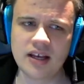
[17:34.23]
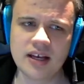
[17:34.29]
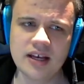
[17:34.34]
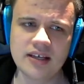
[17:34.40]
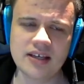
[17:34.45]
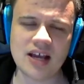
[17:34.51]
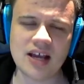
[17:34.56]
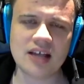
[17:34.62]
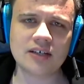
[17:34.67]

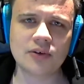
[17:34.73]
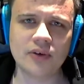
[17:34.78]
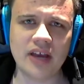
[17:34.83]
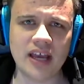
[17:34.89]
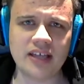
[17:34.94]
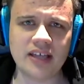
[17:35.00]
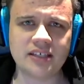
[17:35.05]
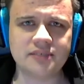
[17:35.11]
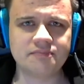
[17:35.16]
Not
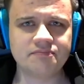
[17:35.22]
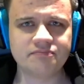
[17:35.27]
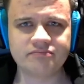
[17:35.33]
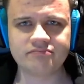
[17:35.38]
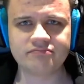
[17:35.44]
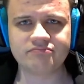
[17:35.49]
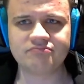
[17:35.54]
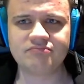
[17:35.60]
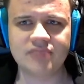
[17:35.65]
great,
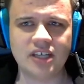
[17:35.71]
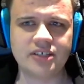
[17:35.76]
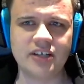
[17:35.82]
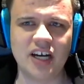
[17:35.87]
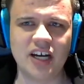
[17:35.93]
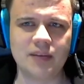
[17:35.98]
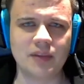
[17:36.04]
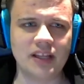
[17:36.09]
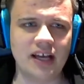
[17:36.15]
not
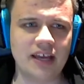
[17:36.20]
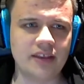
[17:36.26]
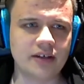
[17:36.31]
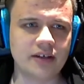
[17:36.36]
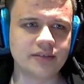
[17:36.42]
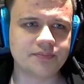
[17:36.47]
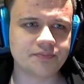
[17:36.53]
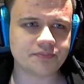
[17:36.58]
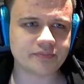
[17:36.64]
terrible
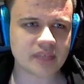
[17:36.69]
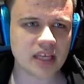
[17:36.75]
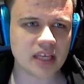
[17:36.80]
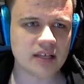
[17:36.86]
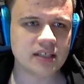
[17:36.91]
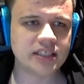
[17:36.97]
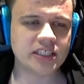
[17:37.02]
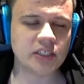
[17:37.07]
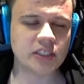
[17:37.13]
either.
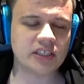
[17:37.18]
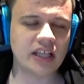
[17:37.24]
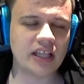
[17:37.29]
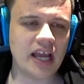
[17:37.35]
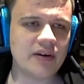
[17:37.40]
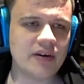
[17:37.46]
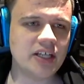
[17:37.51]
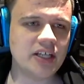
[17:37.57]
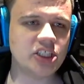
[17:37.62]
So
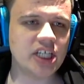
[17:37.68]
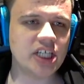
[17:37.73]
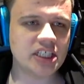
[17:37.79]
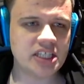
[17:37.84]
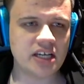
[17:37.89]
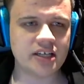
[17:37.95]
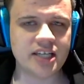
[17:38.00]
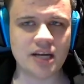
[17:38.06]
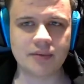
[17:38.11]
Celerity checks
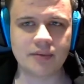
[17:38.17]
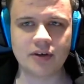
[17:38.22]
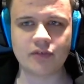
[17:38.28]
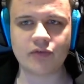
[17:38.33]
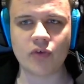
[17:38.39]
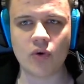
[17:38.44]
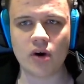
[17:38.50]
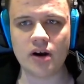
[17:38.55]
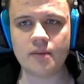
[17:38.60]
in at number
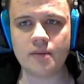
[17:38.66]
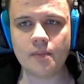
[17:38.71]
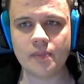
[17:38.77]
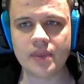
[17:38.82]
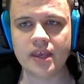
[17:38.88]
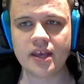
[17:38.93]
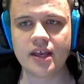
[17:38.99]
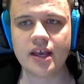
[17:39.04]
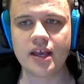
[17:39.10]
4.
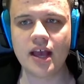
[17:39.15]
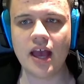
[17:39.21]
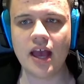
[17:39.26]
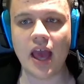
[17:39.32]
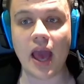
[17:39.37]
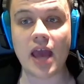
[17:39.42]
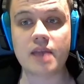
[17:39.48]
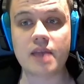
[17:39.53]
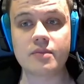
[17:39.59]

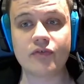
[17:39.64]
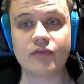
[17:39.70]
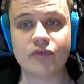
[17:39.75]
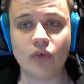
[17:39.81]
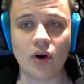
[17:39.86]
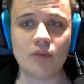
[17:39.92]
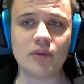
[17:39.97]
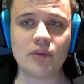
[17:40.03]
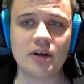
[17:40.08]
And
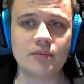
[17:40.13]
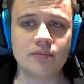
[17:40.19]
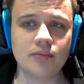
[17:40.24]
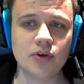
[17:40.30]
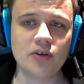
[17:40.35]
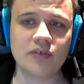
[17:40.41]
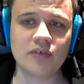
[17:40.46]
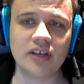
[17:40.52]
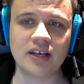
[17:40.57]
before we're
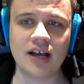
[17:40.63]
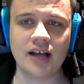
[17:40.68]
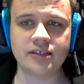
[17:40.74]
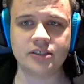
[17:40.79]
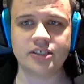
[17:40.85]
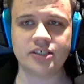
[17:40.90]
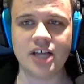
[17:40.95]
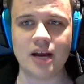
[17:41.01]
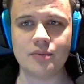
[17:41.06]
moving on
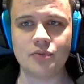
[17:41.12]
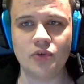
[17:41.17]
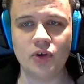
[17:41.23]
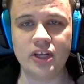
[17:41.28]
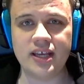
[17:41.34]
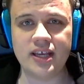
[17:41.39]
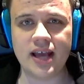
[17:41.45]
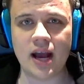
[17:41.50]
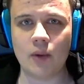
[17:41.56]
to top
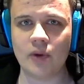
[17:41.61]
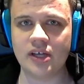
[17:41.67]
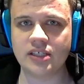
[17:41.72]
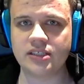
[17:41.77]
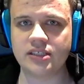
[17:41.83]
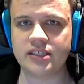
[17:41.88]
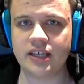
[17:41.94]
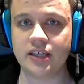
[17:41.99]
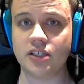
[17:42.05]
3, I want to
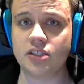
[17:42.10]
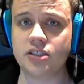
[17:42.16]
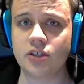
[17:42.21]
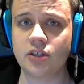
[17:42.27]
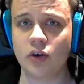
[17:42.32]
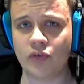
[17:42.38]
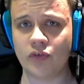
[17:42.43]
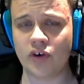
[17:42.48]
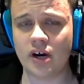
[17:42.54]
say that
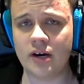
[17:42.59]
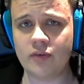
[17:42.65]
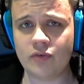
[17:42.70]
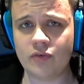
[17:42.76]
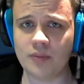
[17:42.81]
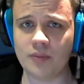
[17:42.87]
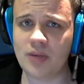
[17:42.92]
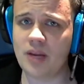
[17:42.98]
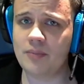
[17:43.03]
so far,
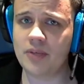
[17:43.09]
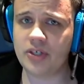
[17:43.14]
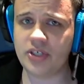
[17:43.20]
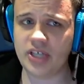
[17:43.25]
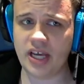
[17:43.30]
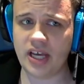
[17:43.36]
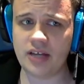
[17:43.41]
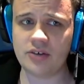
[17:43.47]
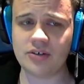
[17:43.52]
from number
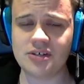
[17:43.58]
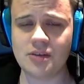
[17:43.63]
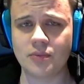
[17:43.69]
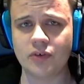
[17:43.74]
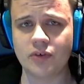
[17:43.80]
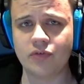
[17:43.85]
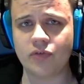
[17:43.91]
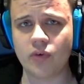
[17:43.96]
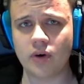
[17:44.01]
10 to
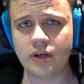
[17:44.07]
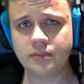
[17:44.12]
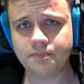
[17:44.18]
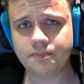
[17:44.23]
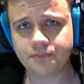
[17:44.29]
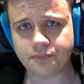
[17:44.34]
number 4,